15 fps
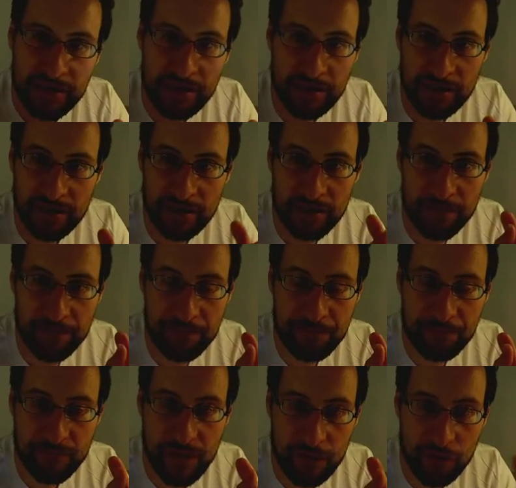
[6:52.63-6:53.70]

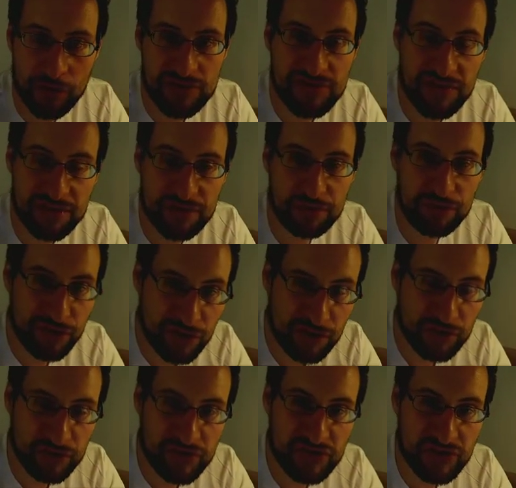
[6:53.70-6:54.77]
Not that you need
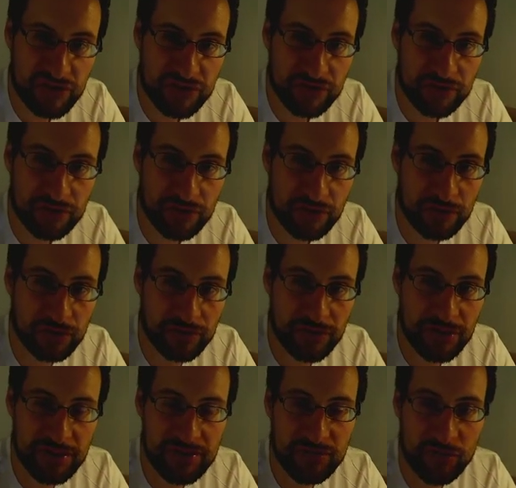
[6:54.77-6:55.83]
to sit
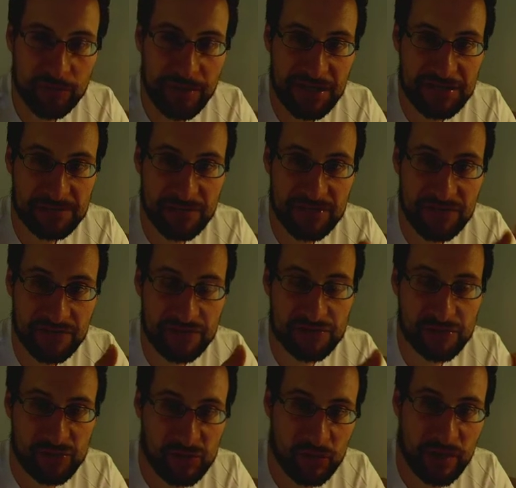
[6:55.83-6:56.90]
in your basement. This is
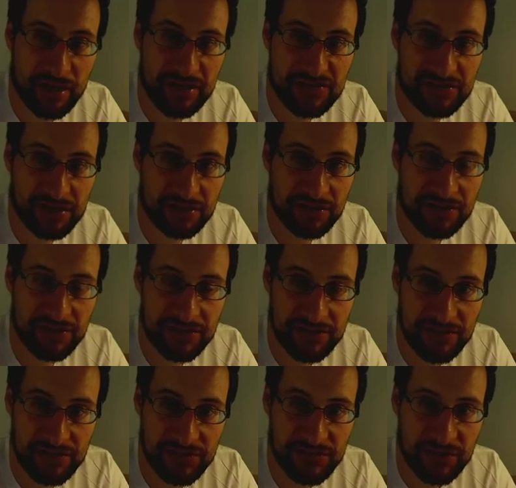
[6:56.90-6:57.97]
also why I started here
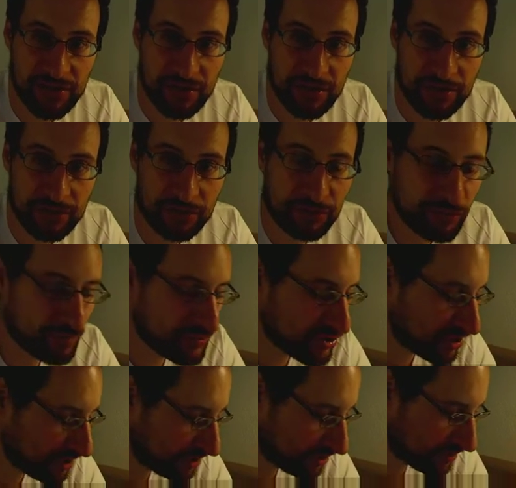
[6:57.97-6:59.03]
this YouTube
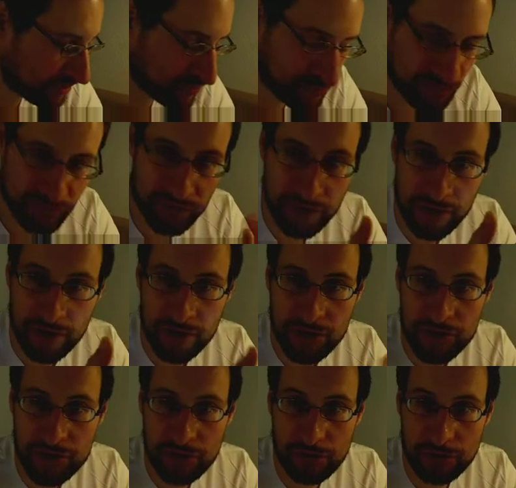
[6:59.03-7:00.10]
channel, to
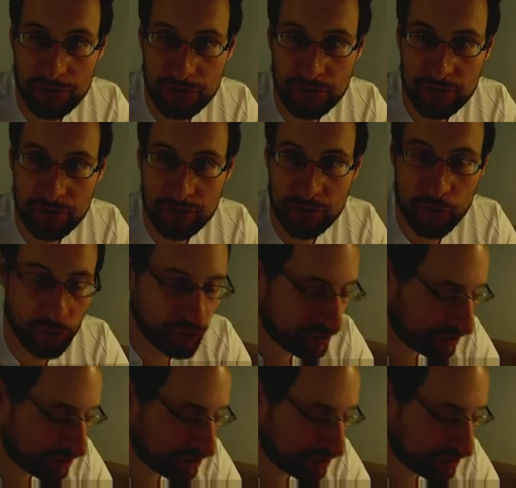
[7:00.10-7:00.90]
show you coding